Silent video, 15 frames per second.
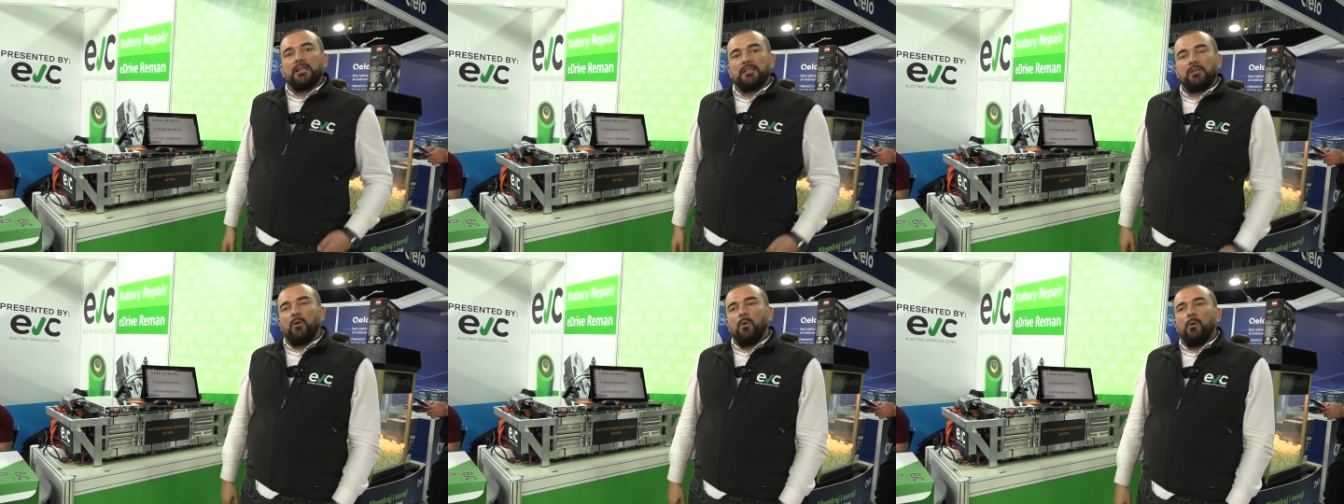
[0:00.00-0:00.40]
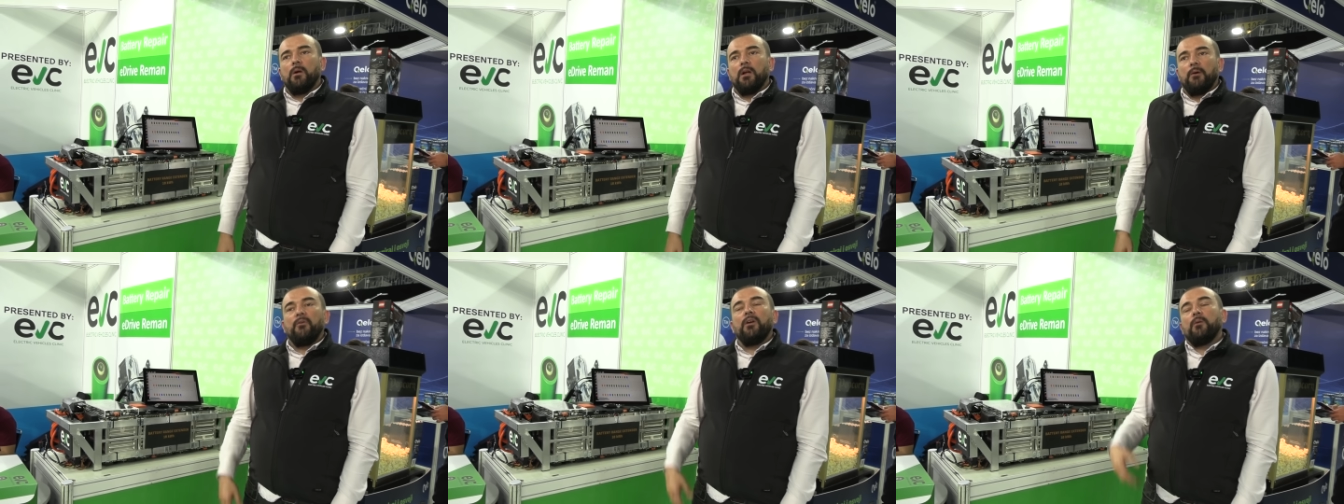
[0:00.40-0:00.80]
So
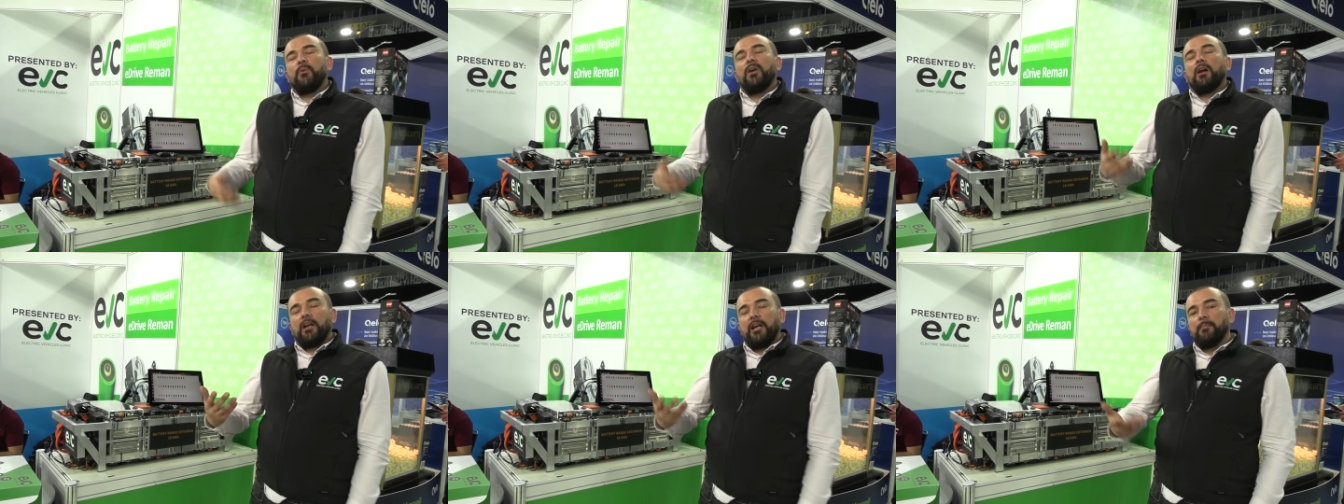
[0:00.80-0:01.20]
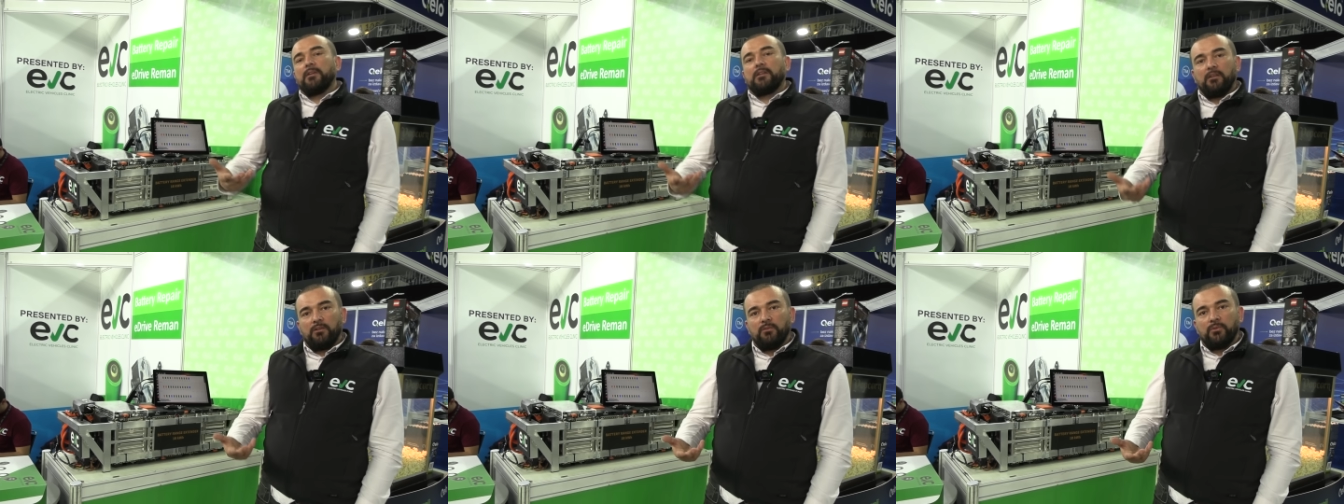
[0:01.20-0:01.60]
we, we are
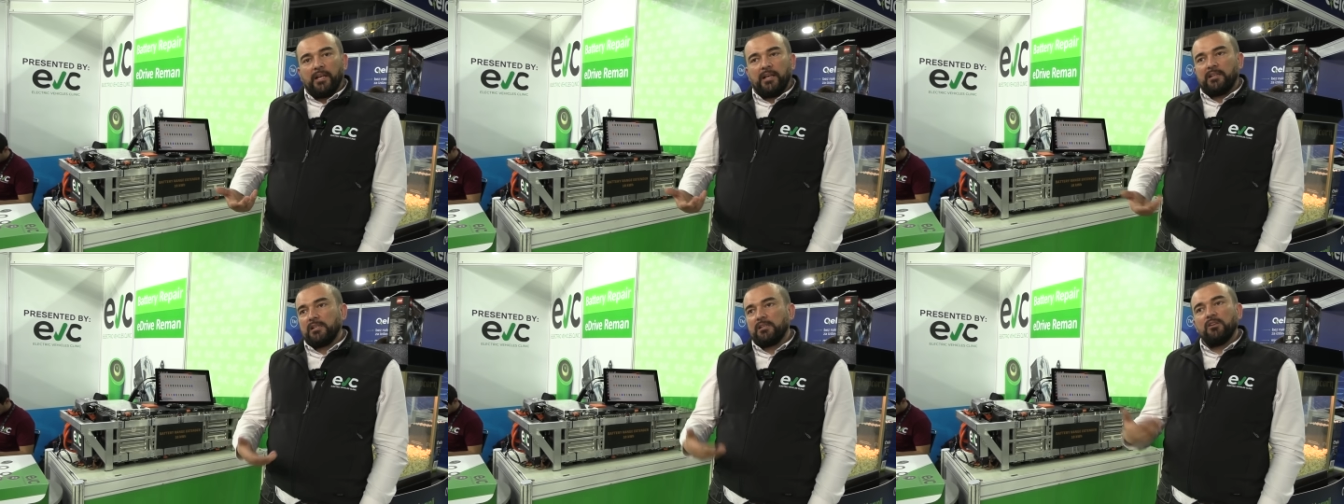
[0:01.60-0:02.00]
able to do that.